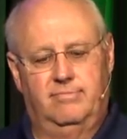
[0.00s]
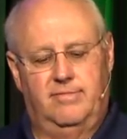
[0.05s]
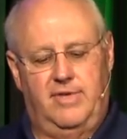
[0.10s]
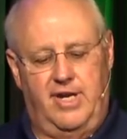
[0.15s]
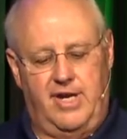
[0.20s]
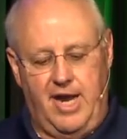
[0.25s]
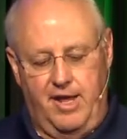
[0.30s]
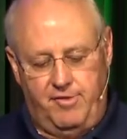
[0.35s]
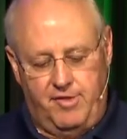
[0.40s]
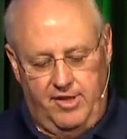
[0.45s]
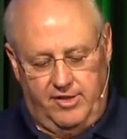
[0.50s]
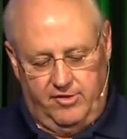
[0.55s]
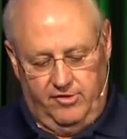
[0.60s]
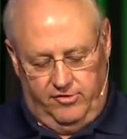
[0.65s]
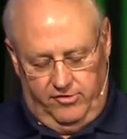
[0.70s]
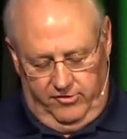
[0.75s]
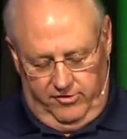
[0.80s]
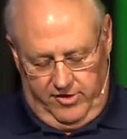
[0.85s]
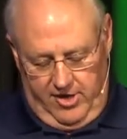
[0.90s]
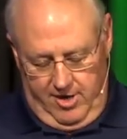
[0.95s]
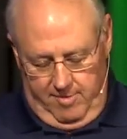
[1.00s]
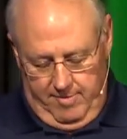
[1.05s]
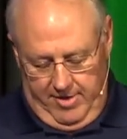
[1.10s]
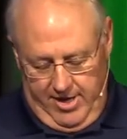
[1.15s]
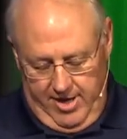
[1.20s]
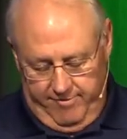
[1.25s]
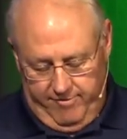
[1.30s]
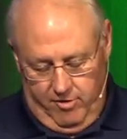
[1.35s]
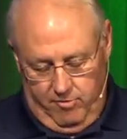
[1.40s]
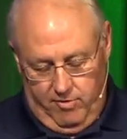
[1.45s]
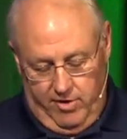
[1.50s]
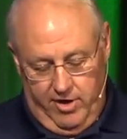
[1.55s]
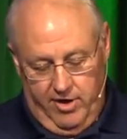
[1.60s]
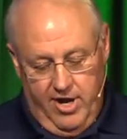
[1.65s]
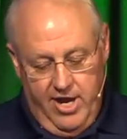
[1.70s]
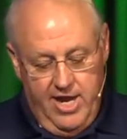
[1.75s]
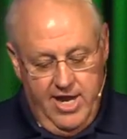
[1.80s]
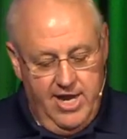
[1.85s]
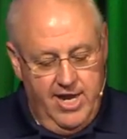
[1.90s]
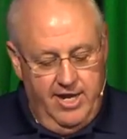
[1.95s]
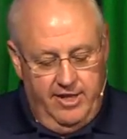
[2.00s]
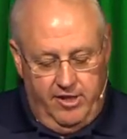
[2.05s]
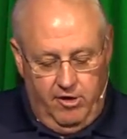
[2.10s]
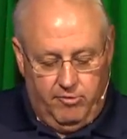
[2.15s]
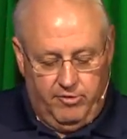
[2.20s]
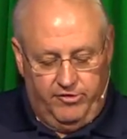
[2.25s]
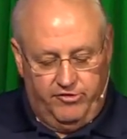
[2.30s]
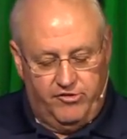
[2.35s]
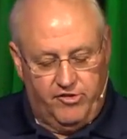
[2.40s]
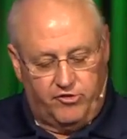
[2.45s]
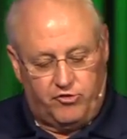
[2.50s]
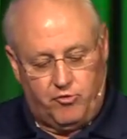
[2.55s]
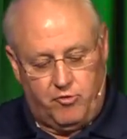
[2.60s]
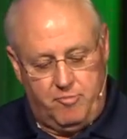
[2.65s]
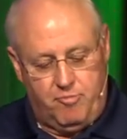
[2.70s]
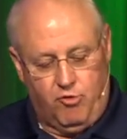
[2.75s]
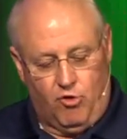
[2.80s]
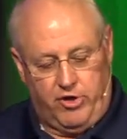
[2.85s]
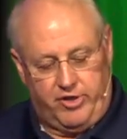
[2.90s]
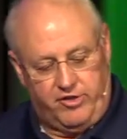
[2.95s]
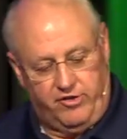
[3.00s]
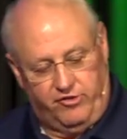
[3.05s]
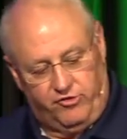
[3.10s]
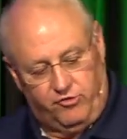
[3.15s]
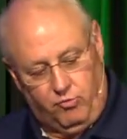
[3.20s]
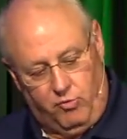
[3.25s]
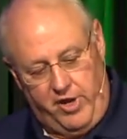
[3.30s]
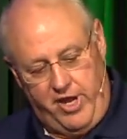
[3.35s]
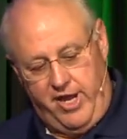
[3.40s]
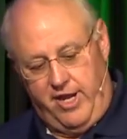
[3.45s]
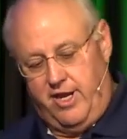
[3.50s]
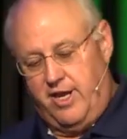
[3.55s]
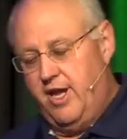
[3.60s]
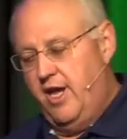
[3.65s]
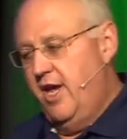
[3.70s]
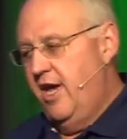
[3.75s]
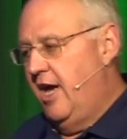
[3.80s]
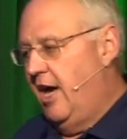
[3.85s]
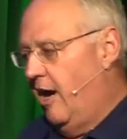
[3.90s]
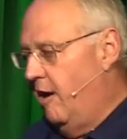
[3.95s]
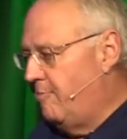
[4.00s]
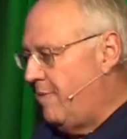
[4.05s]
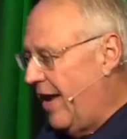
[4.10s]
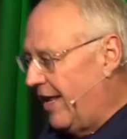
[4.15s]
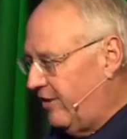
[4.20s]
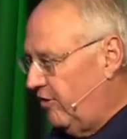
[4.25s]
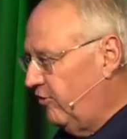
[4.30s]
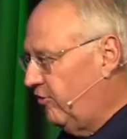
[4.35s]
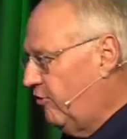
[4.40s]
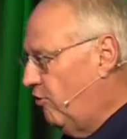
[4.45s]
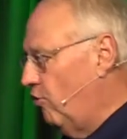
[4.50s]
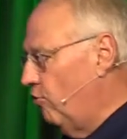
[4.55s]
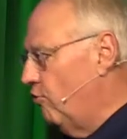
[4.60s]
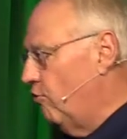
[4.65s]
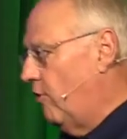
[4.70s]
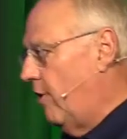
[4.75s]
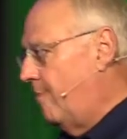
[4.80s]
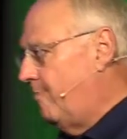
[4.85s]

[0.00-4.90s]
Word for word: And I think this is coming everywhere. There was this report this week about this Google